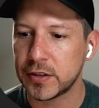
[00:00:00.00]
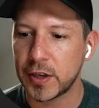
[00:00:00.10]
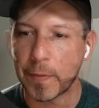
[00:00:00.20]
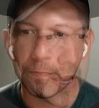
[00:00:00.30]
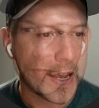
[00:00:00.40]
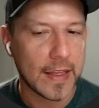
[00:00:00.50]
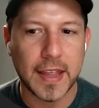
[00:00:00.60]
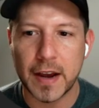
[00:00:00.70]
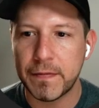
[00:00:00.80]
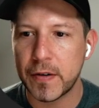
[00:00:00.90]
So
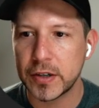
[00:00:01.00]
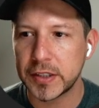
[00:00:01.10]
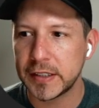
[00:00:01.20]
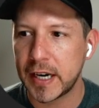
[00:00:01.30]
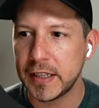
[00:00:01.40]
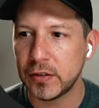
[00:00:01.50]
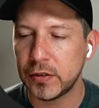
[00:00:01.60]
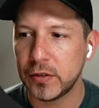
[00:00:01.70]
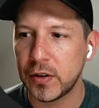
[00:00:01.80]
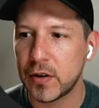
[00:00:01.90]
the first thing that I need to
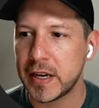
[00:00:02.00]
do, though,